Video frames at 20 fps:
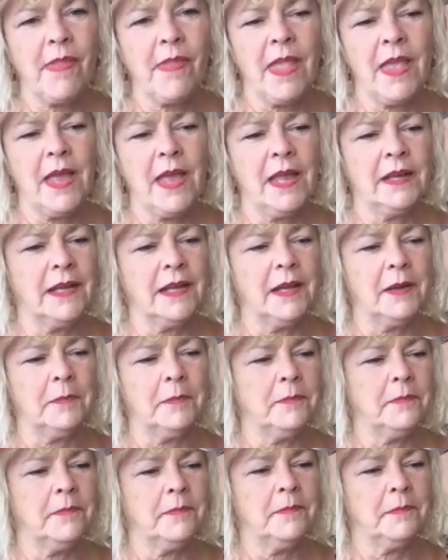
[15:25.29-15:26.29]

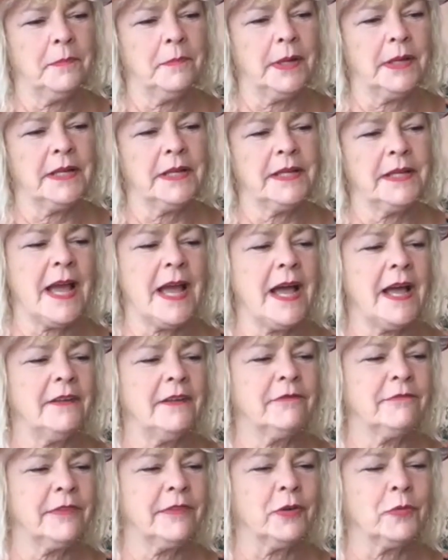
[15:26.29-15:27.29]
And but yeah,
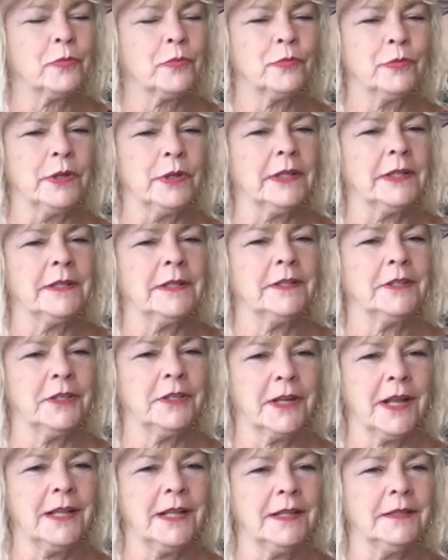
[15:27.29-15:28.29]
it felt really
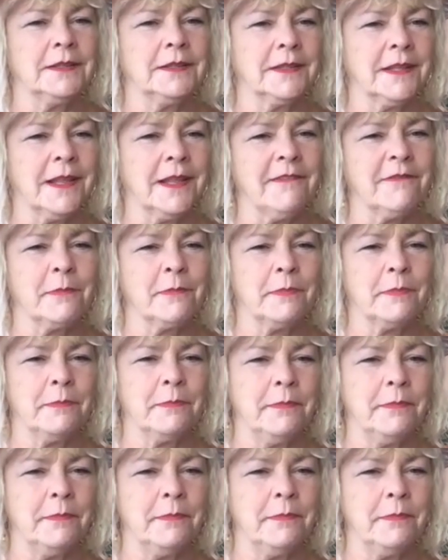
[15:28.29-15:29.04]
good. I love